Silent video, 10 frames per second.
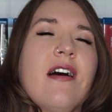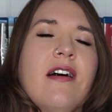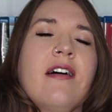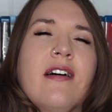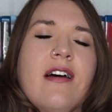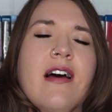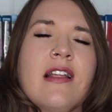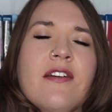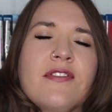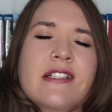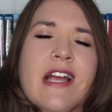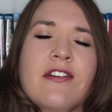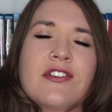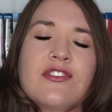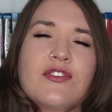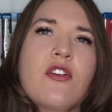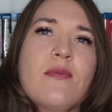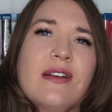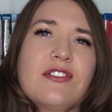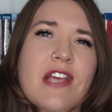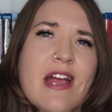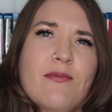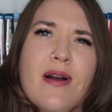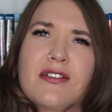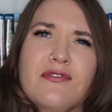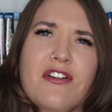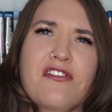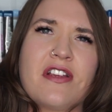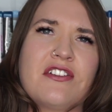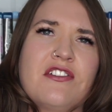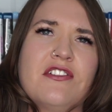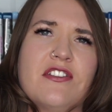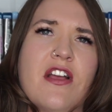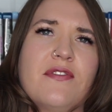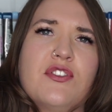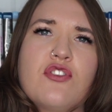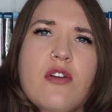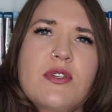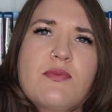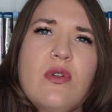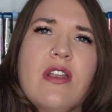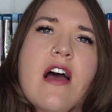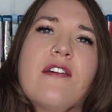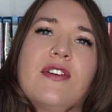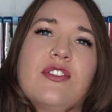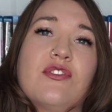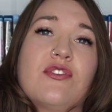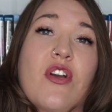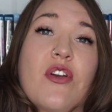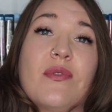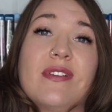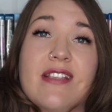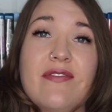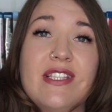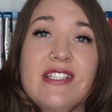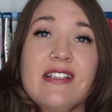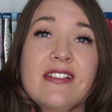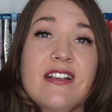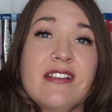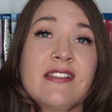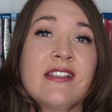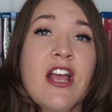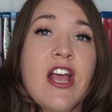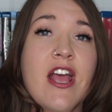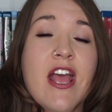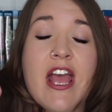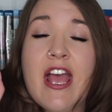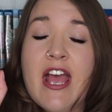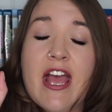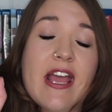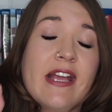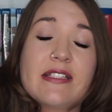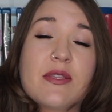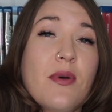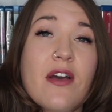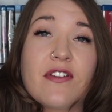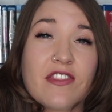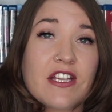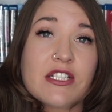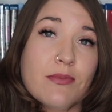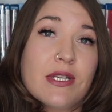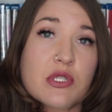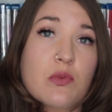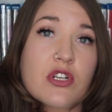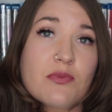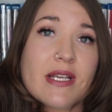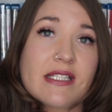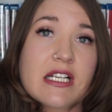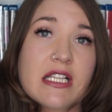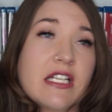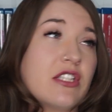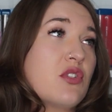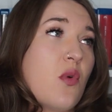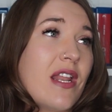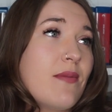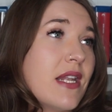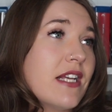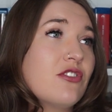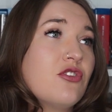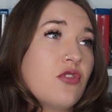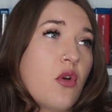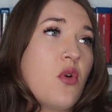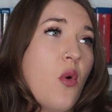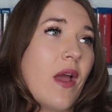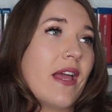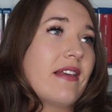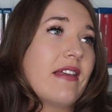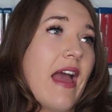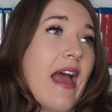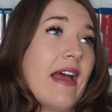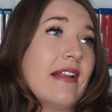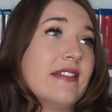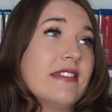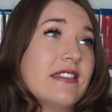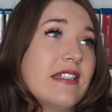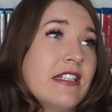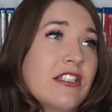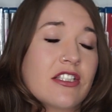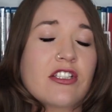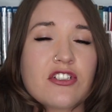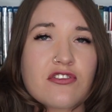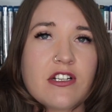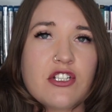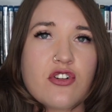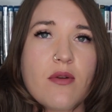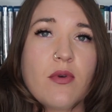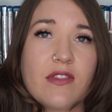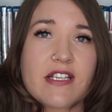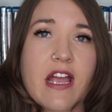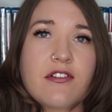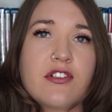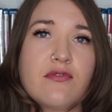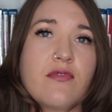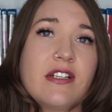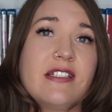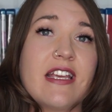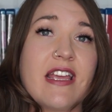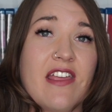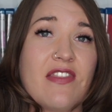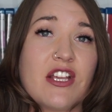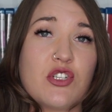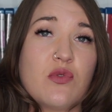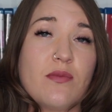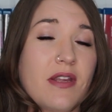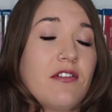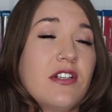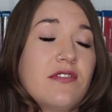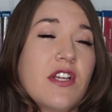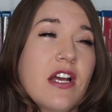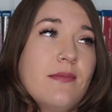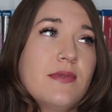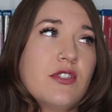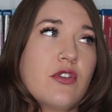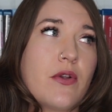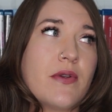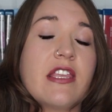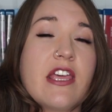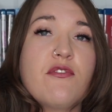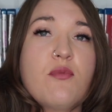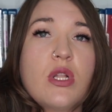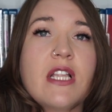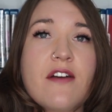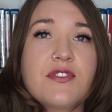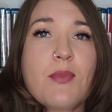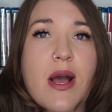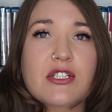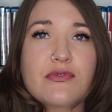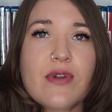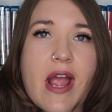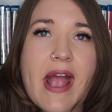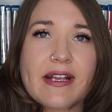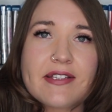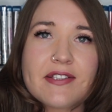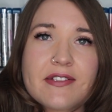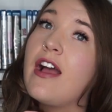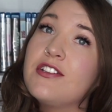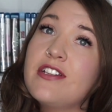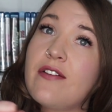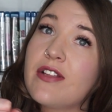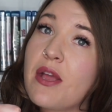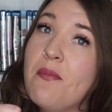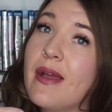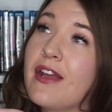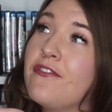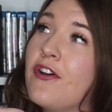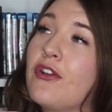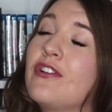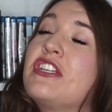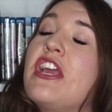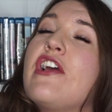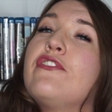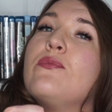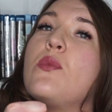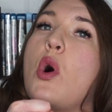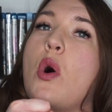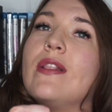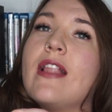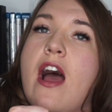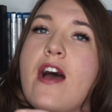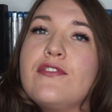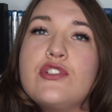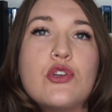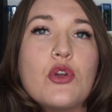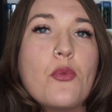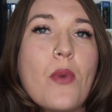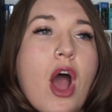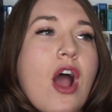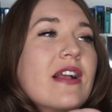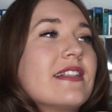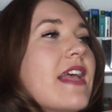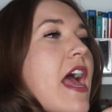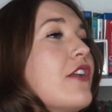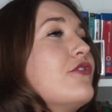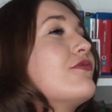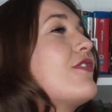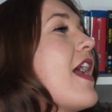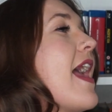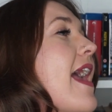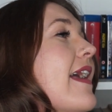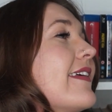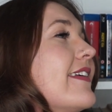Oh, I love these characters so much, and Parks and Recreation deserves so much more love. So seven seasons. It's the perfect thing to binge watch, basically. It's twenty minutes, so quick, and it does such a great job with its characters and writing in that short period of time. So give more love to Parks and Rec. I should have like a megaphone. Give more love to Parks and Rec.